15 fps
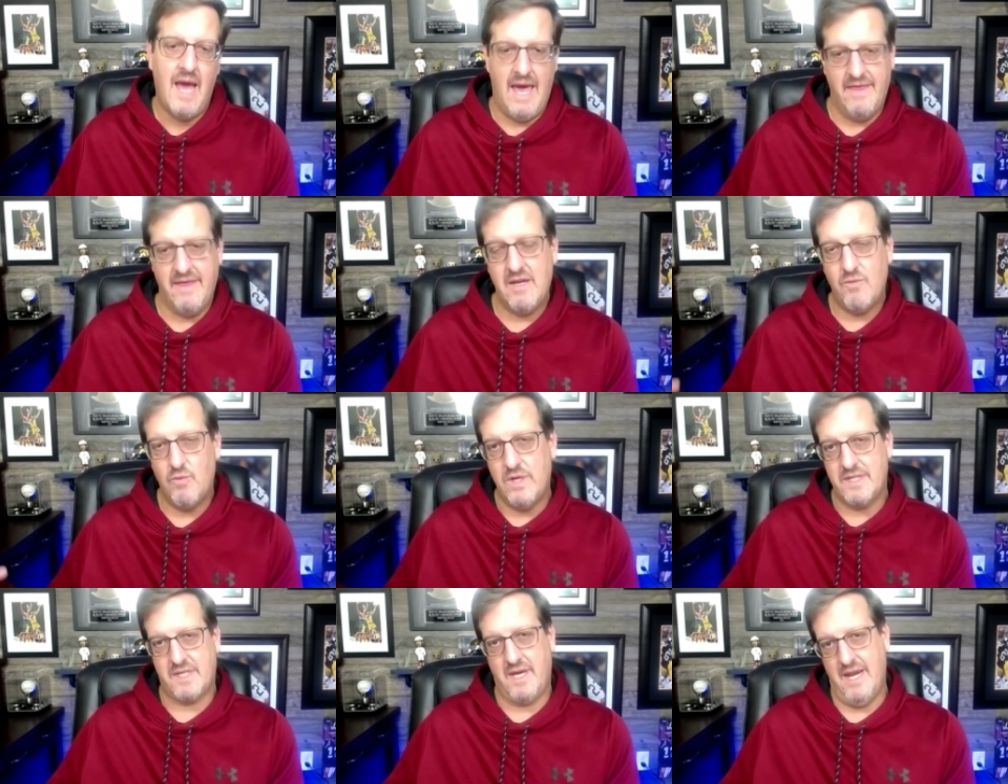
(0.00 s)
And then
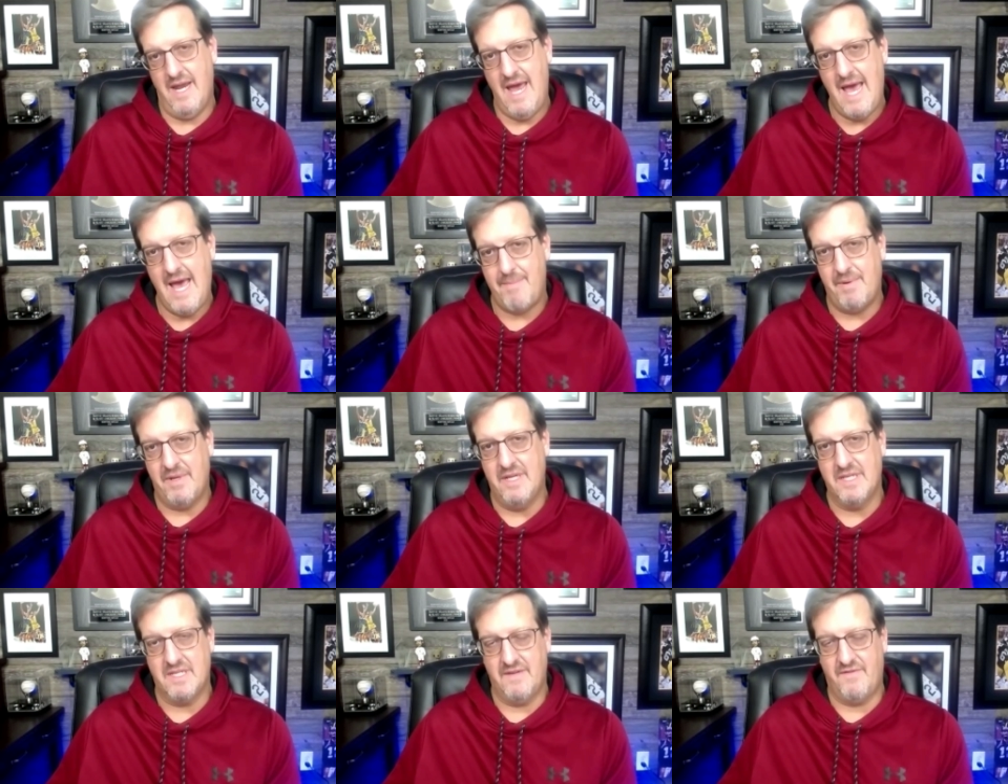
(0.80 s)
what's going to
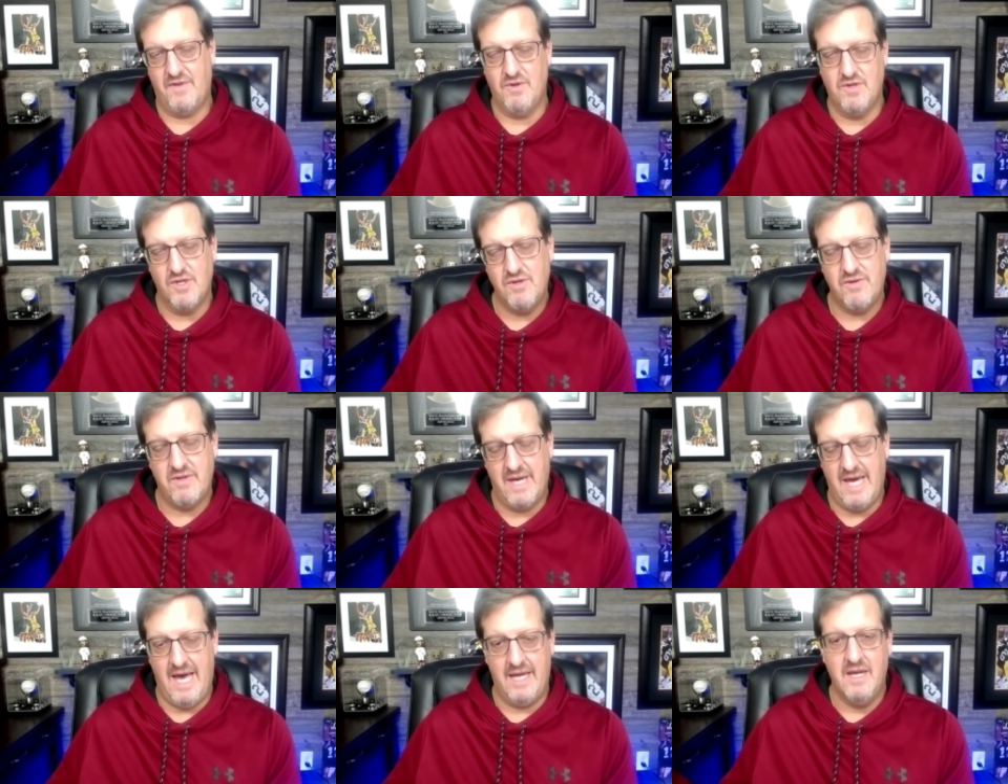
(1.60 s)
happen is if you do
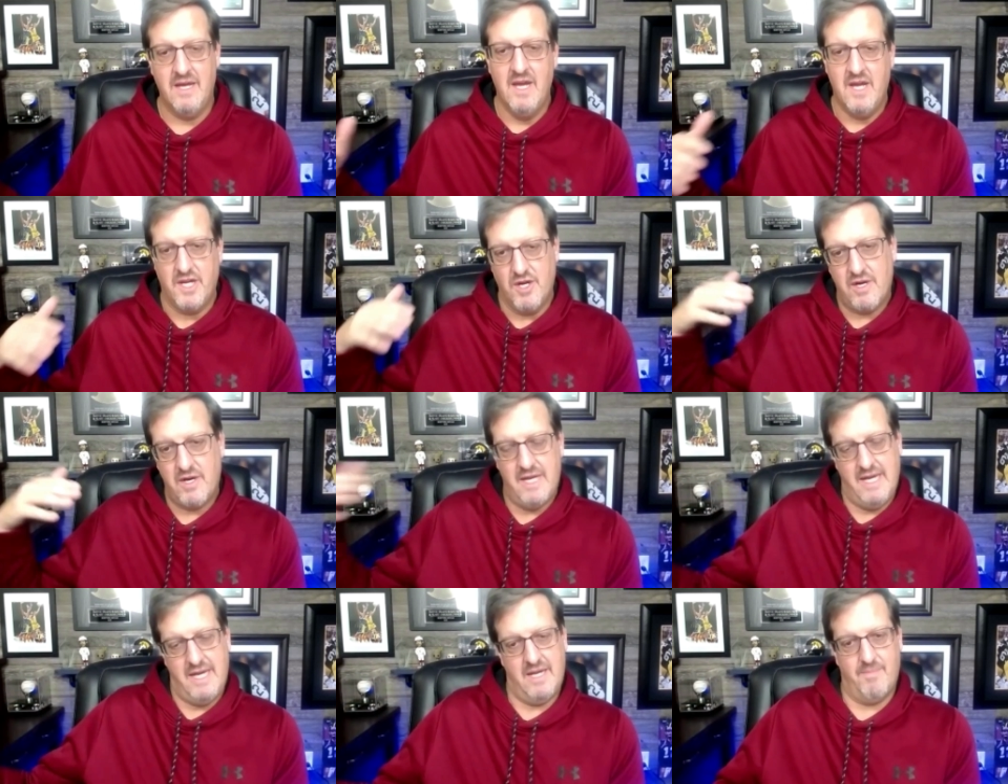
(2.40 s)
that, you're
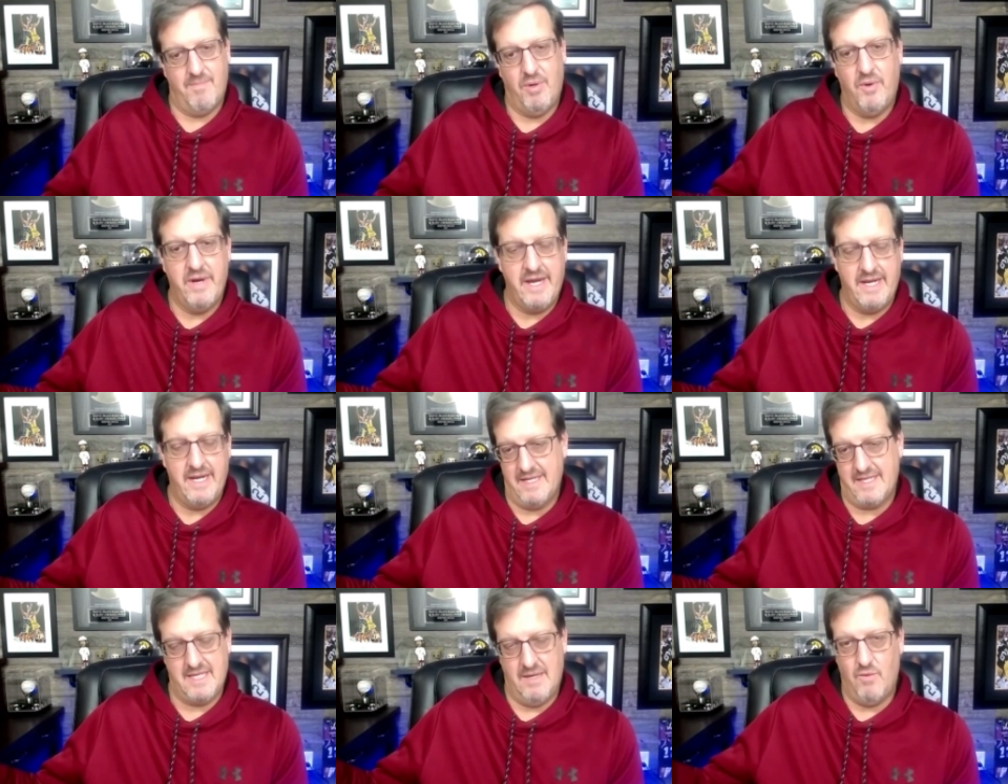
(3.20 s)
going to hit a point
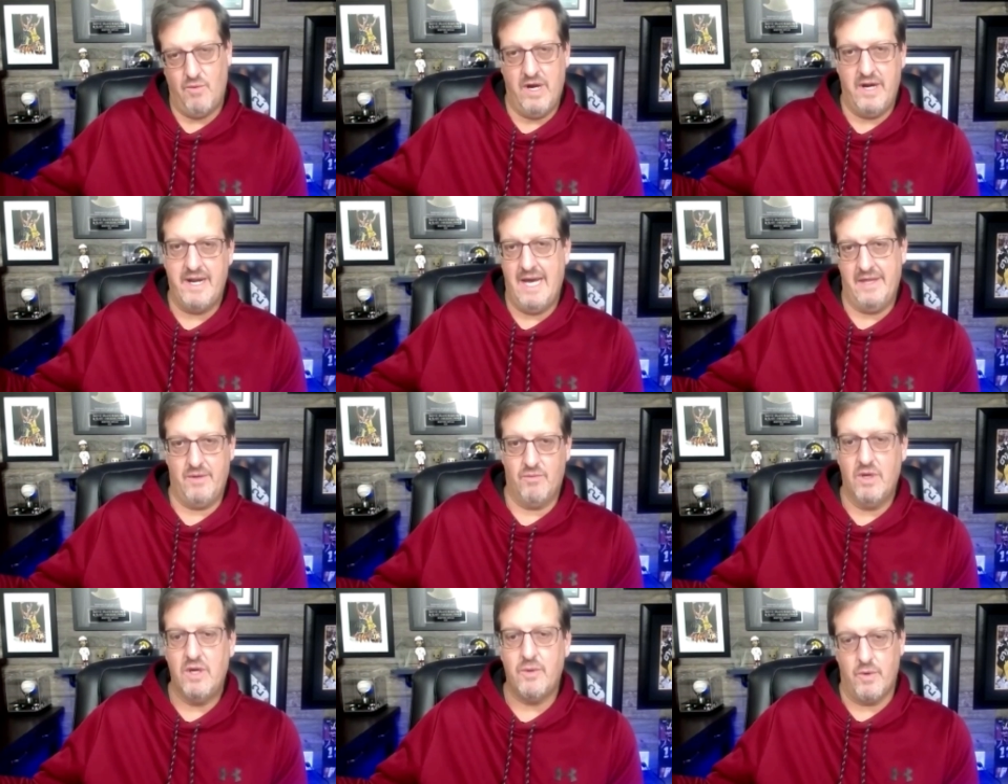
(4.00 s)
at somewhere down
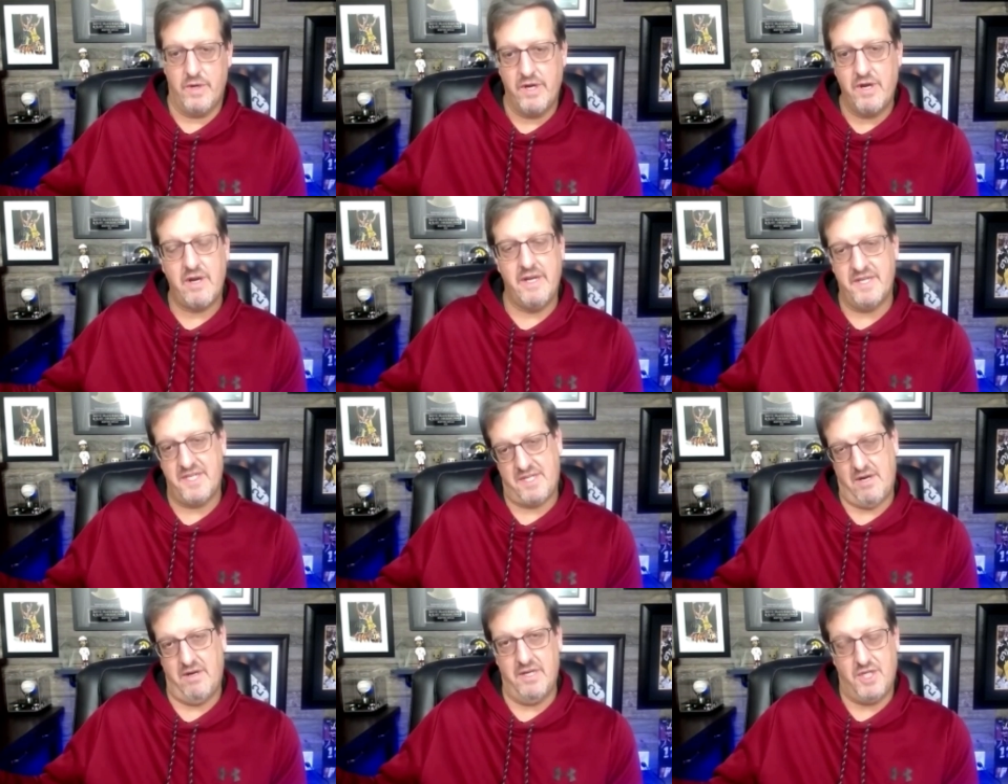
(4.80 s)
the road where you're going to
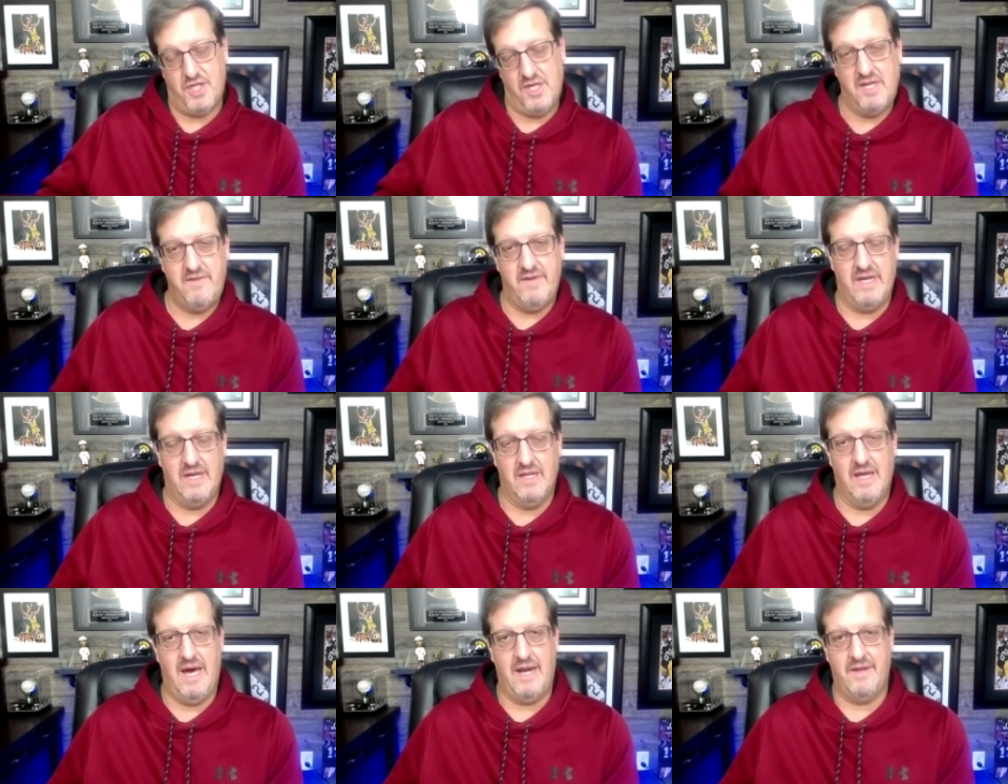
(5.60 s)
start achieving
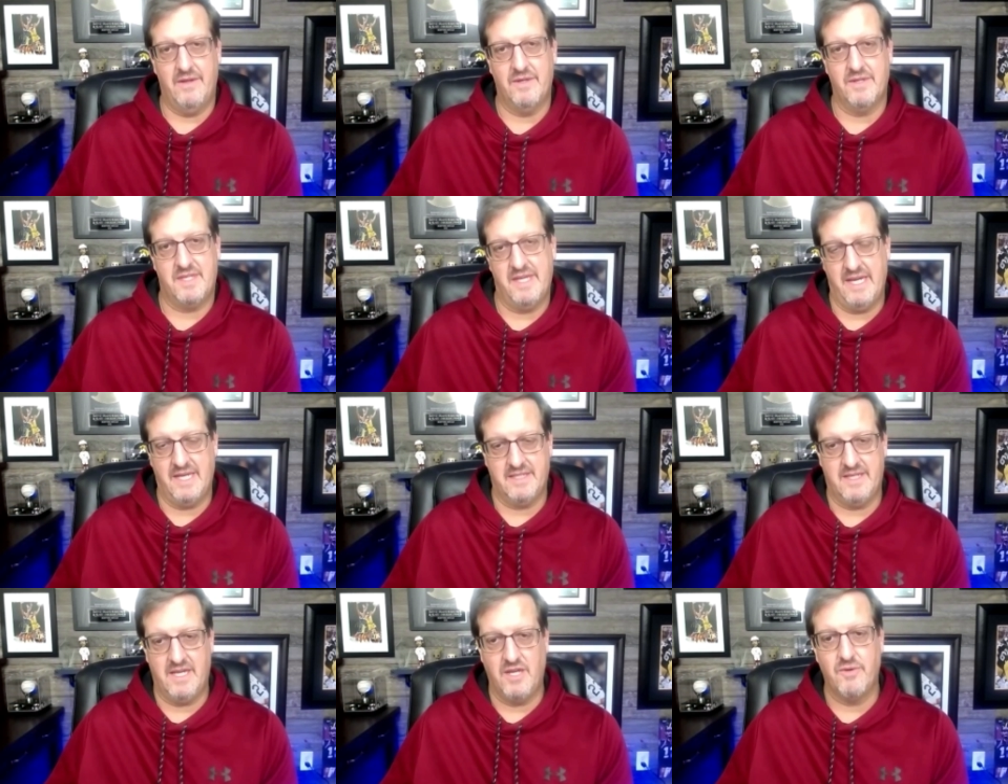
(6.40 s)
a lot of those
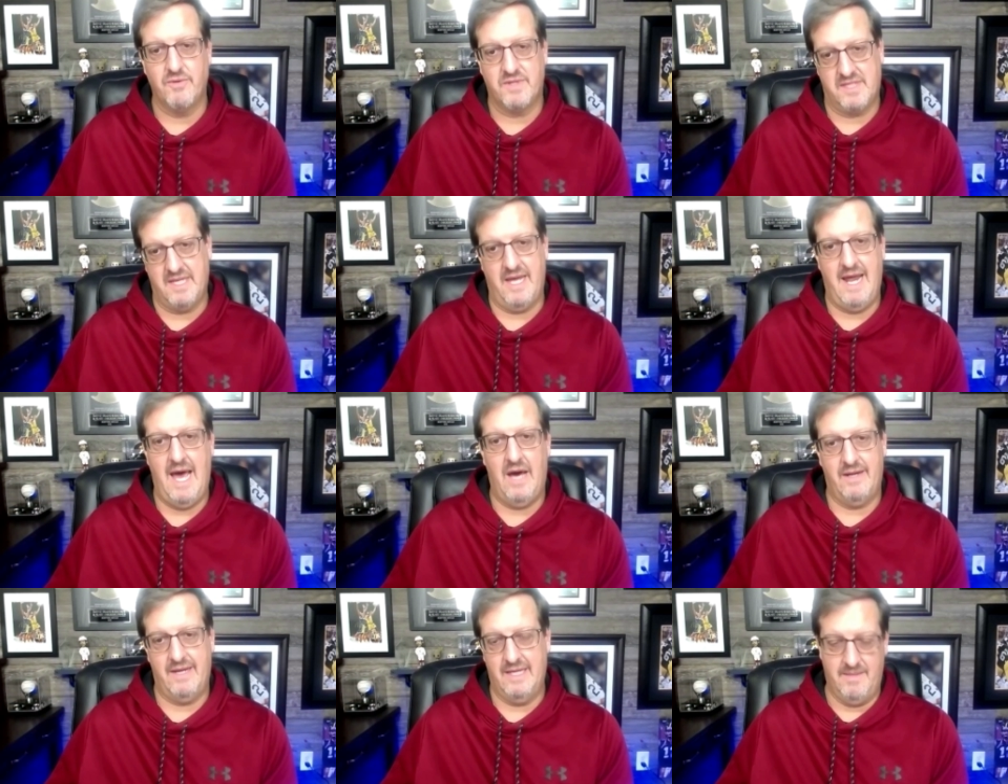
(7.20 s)
things that you set
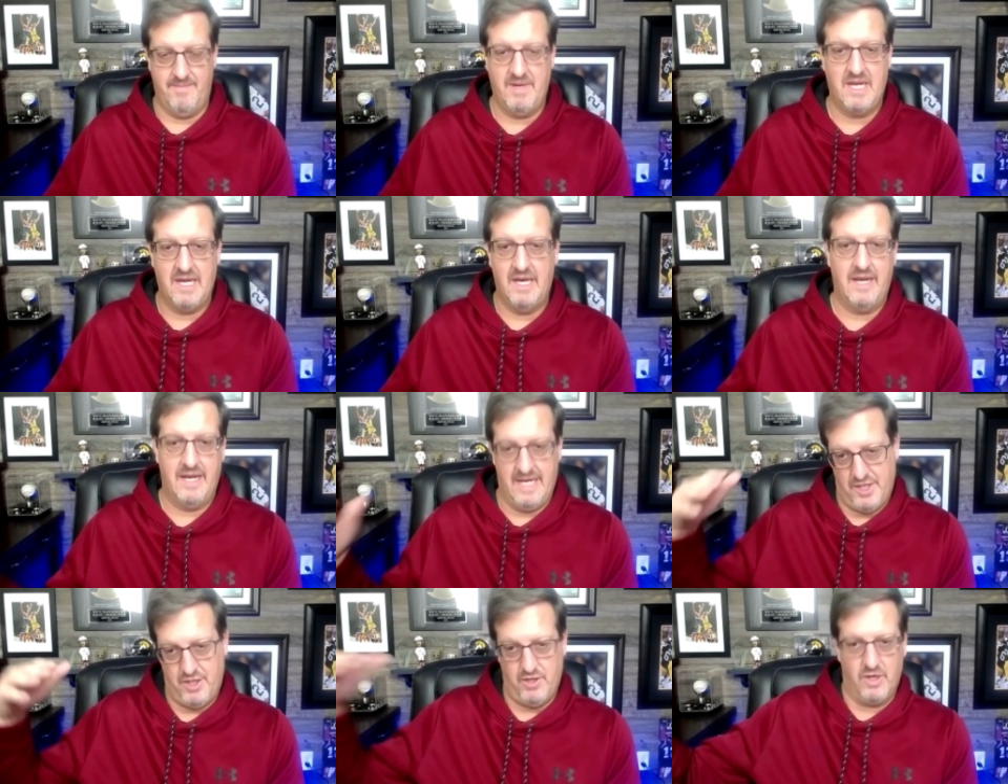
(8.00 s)
out at the
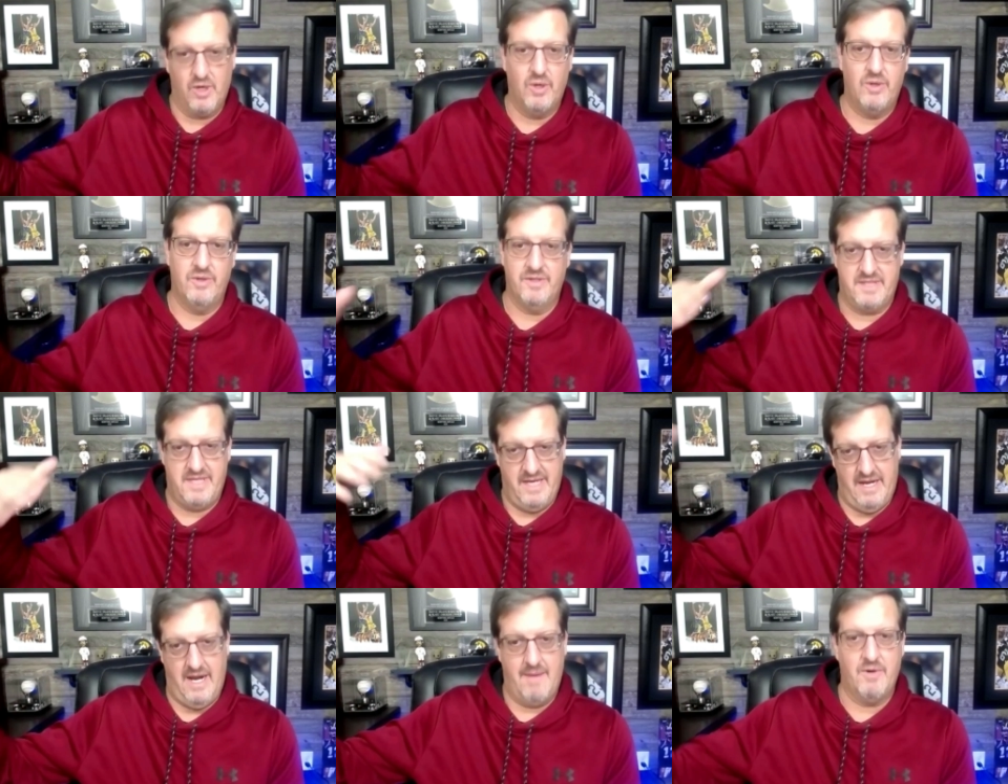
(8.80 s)
beginning as your goals
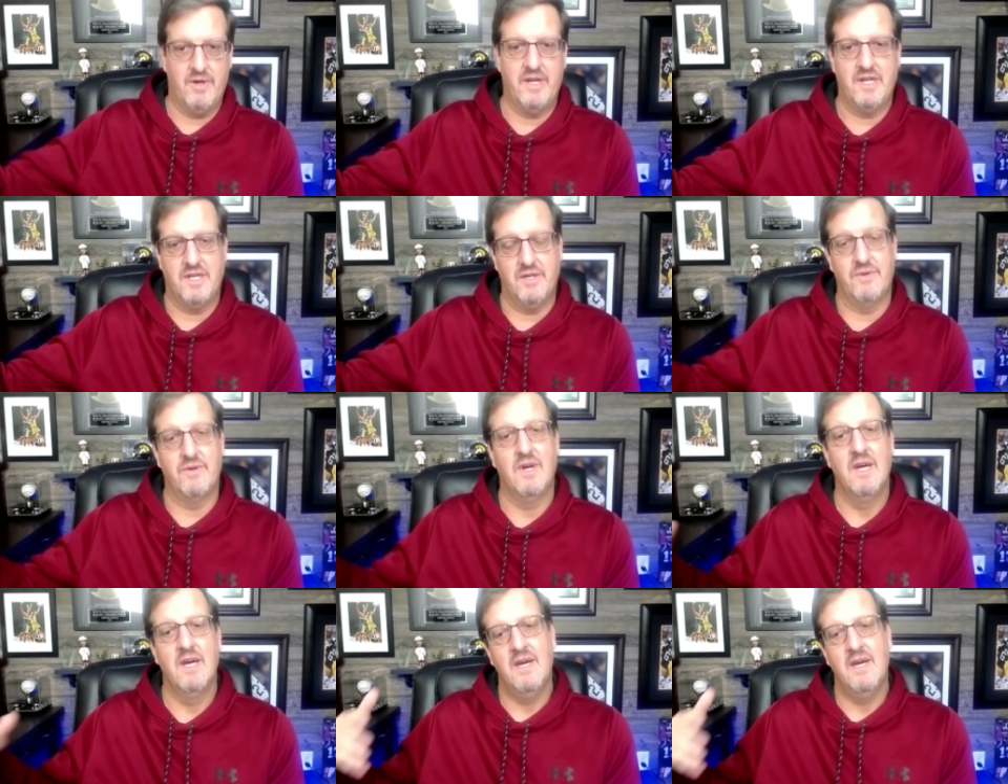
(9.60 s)
that I'm going to do.